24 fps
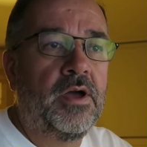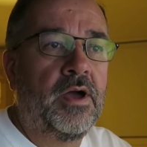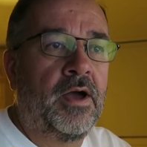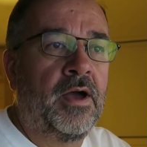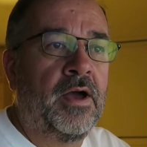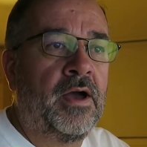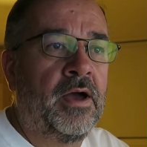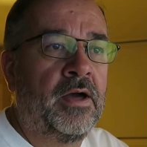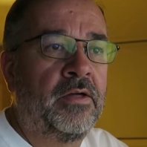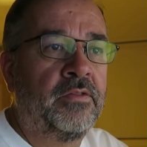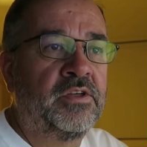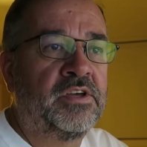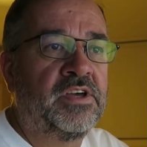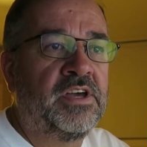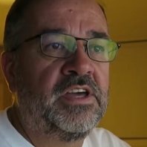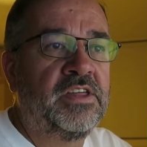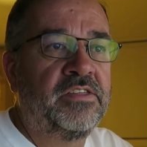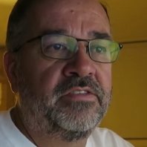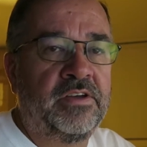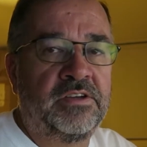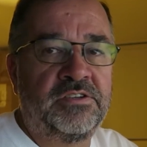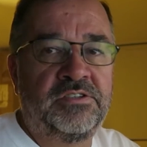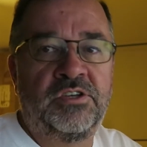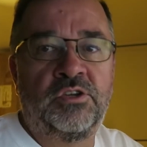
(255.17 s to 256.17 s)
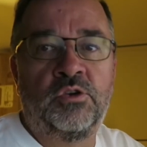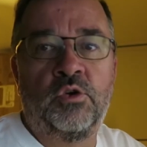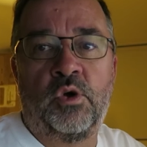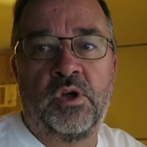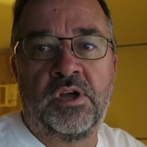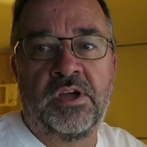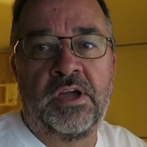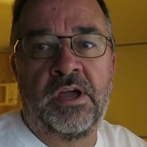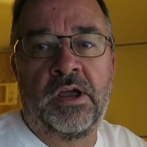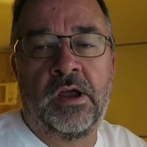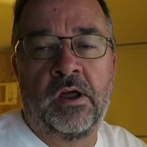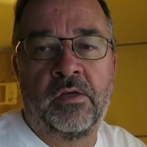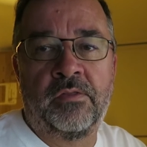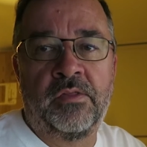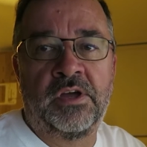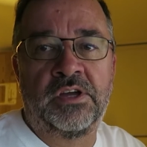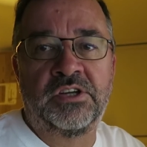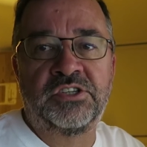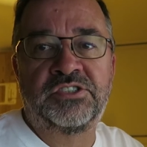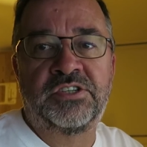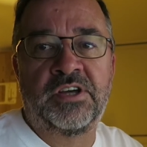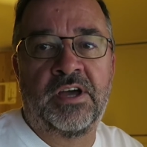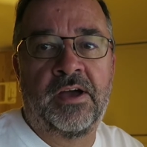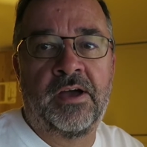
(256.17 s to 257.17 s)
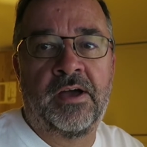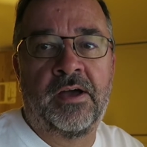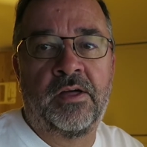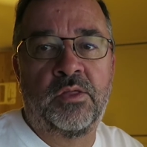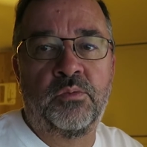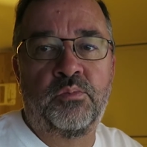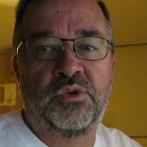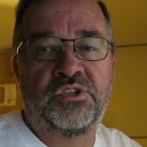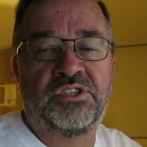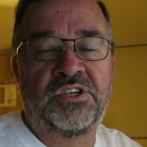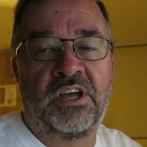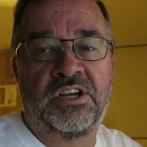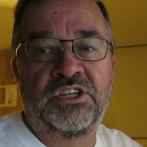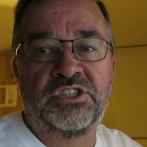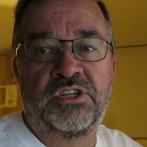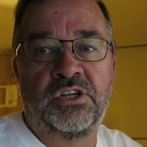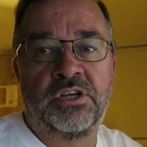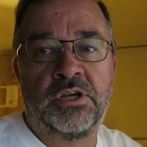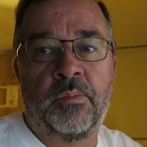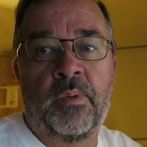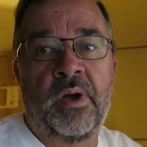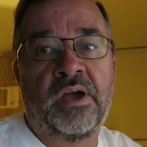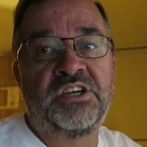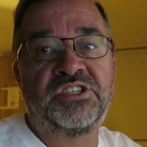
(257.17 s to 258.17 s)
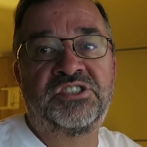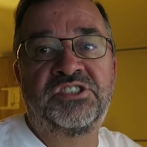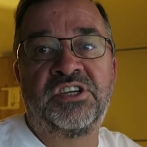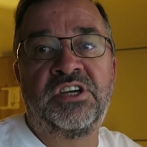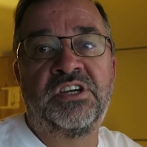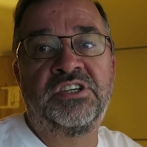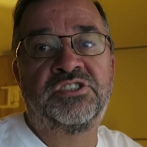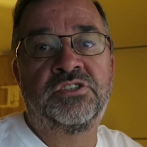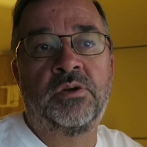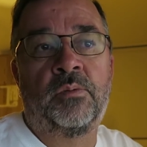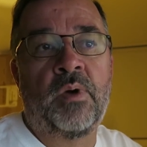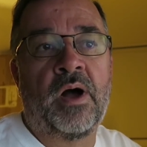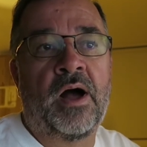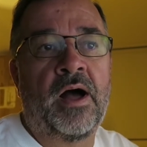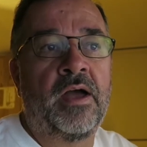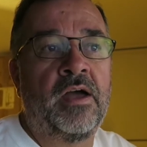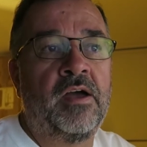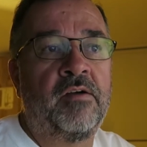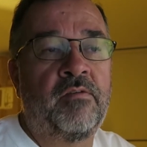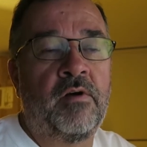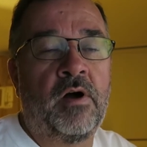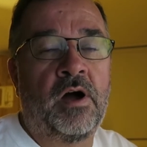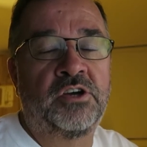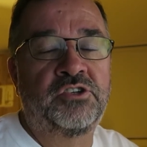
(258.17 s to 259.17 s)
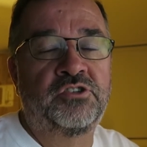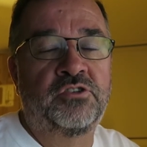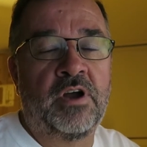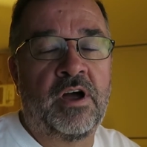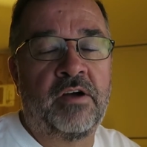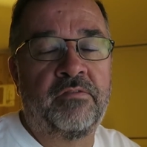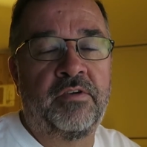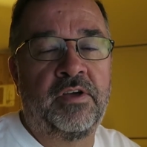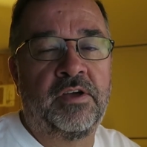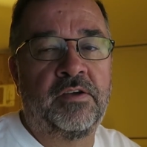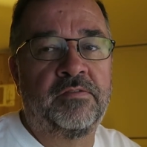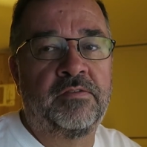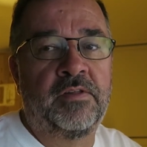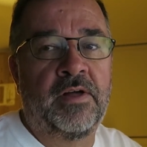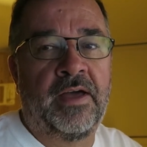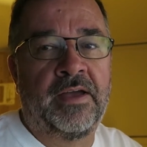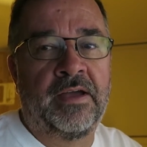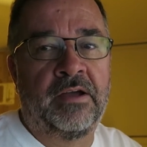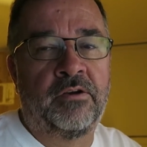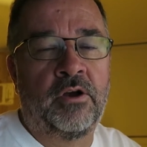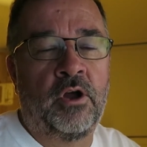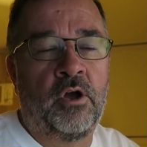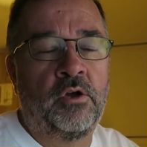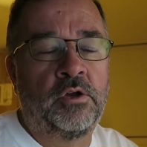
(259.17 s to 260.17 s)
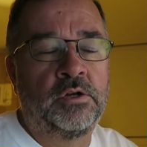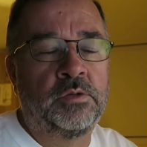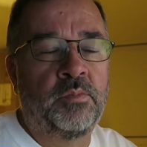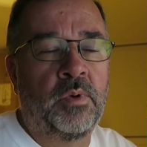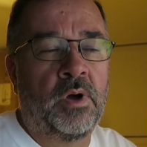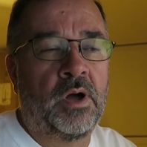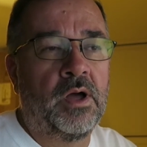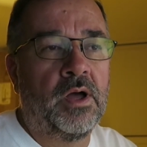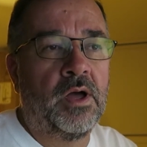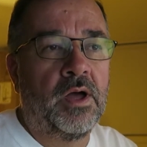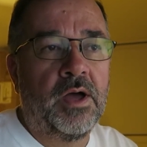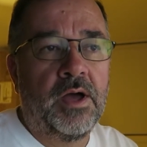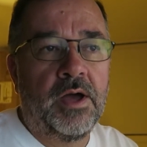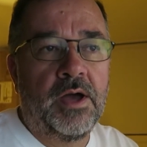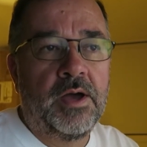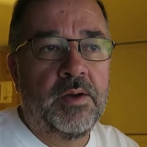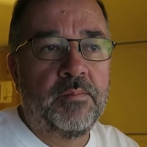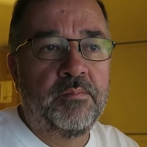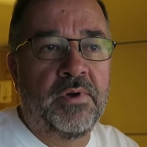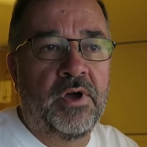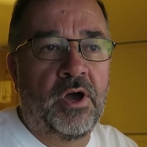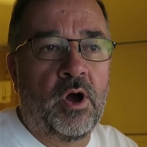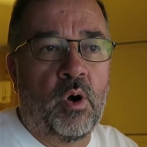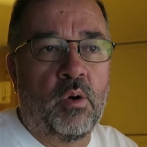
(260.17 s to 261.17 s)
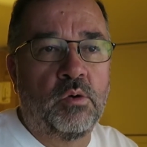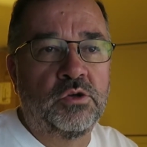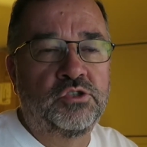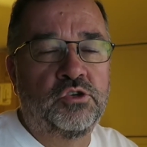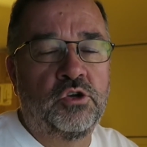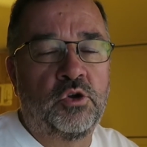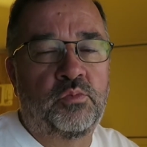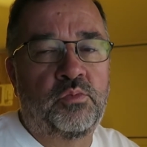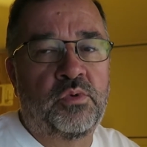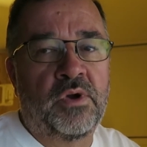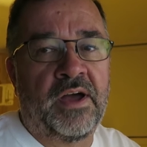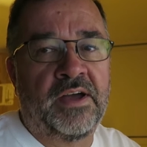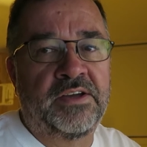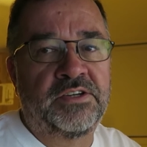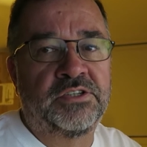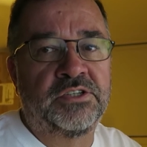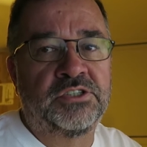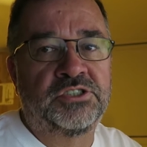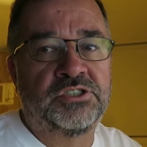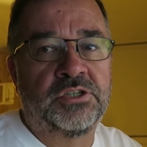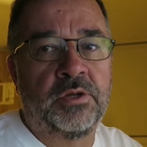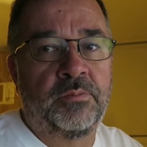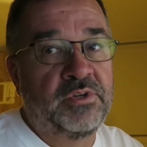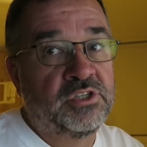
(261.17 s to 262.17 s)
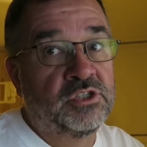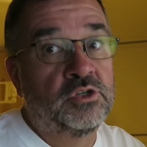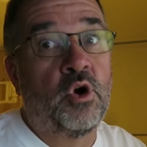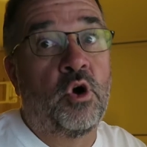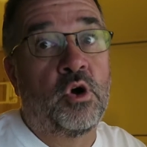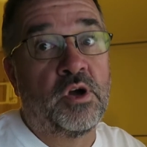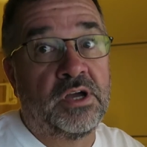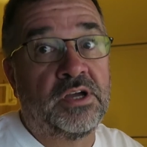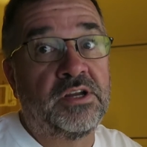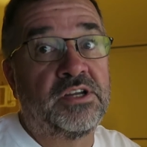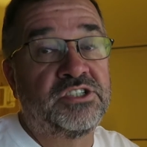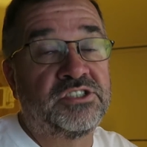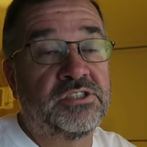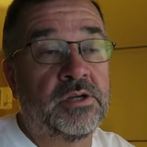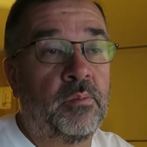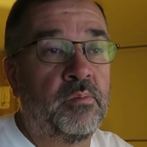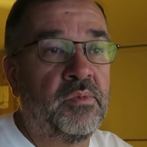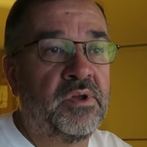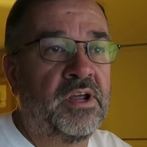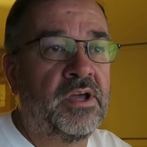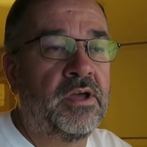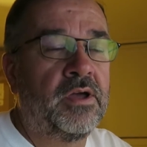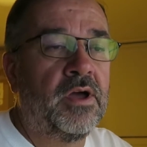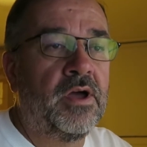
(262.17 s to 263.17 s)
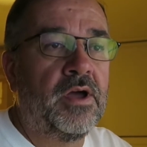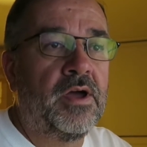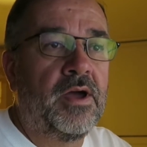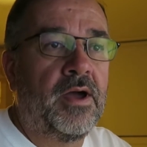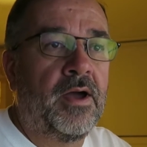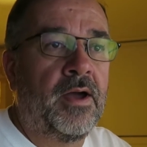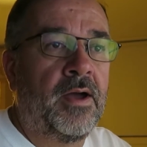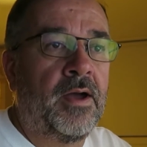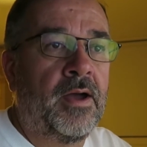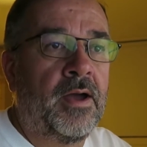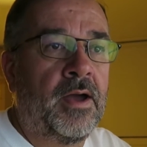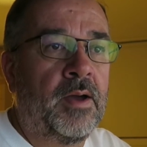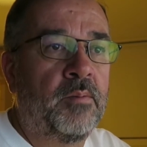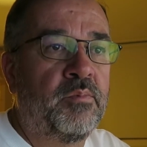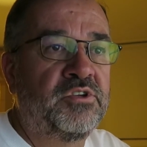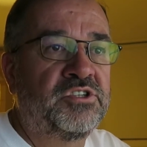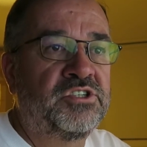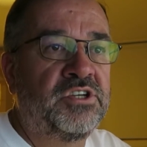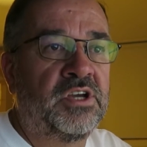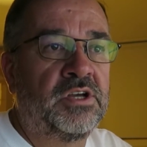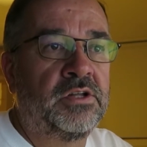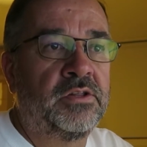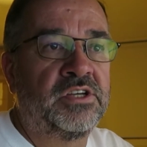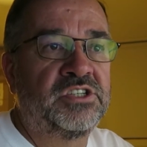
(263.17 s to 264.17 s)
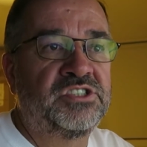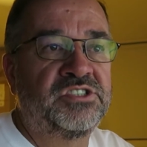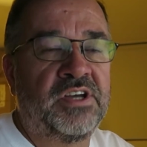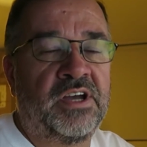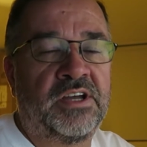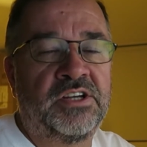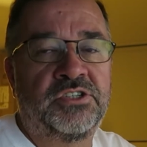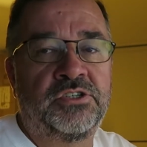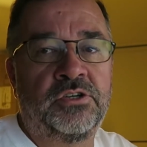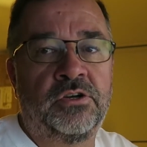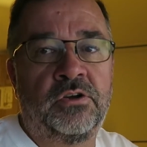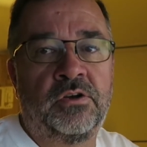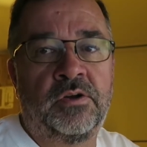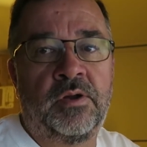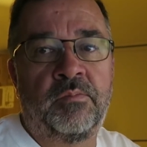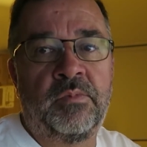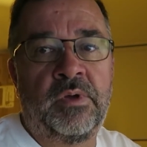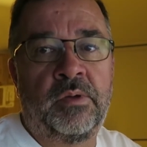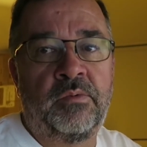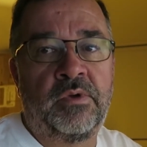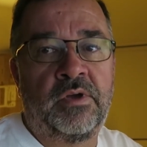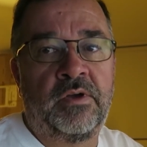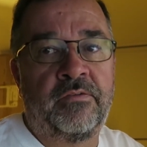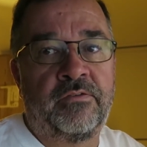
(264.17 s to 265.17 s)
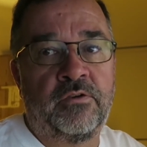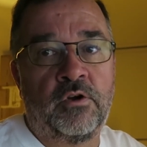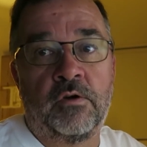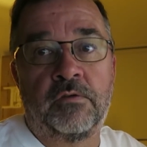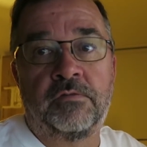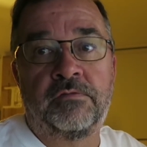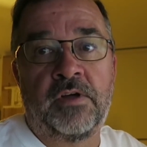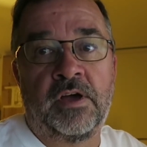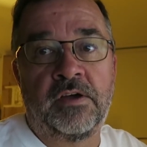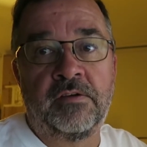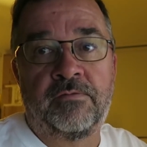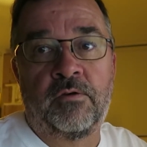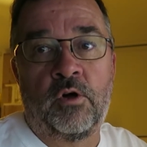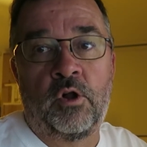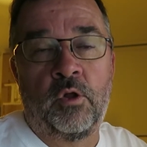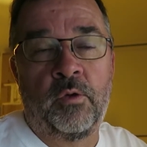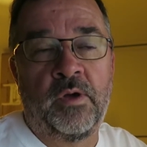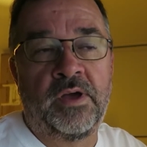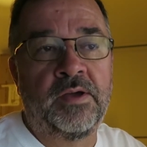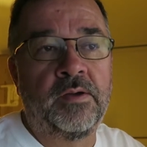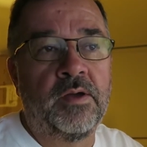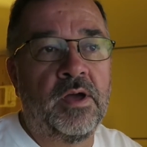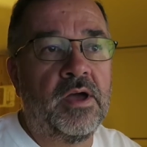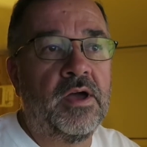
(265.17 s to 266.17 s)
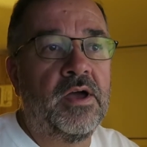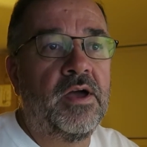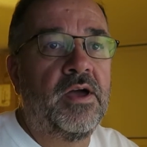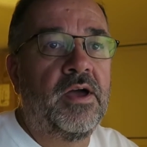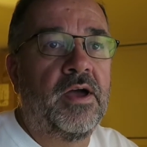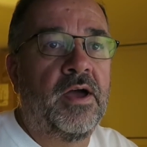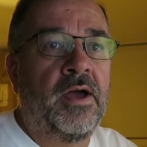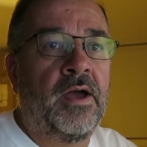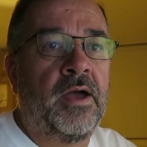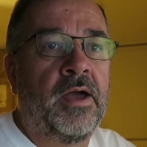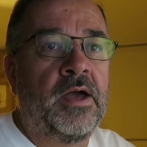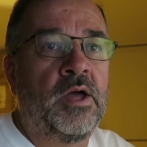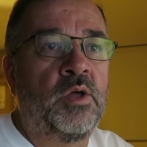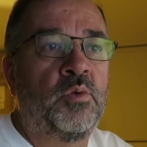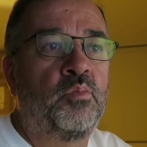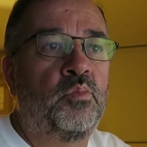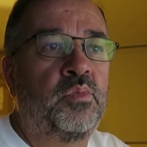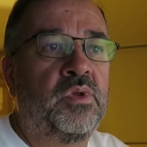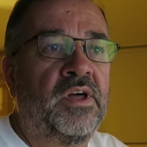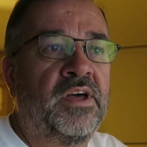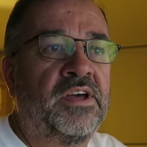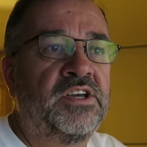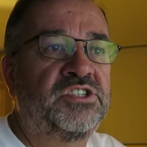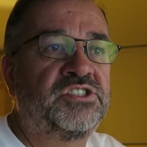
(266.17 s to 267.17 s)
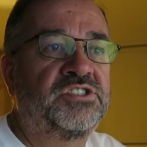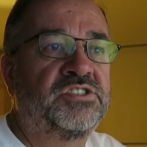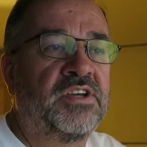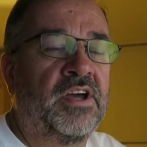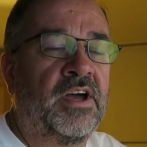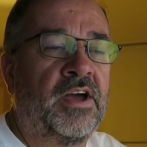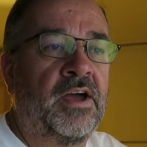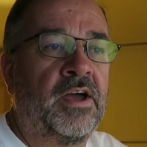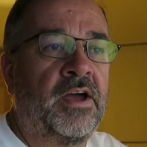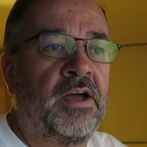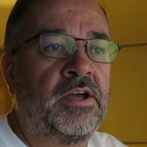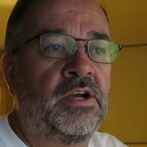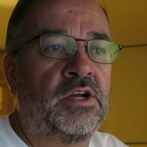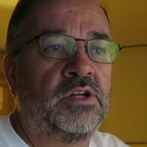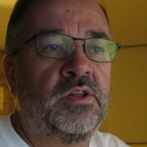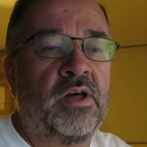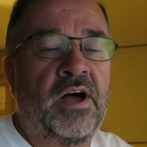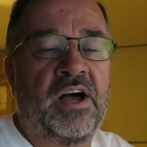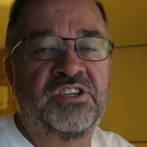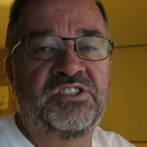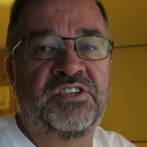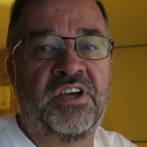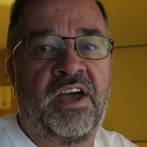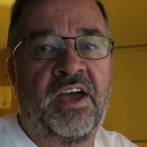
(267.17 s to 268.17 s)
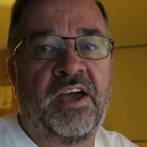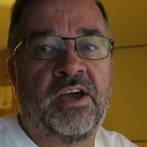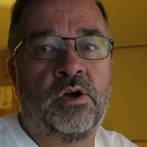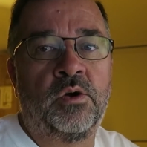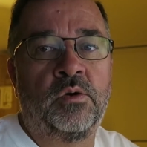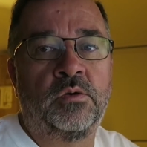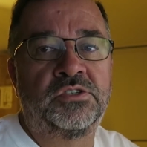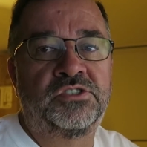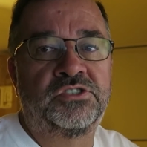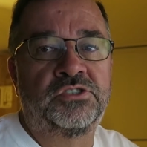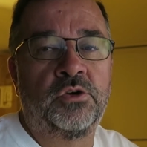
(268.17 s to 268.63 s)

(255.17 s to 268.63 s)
The key thing to note here that potentially you might see some IFR traffic flying around, but always good practice to be talking to somebody, particularly centre, maybe if you've got flight following in place in Class Echo.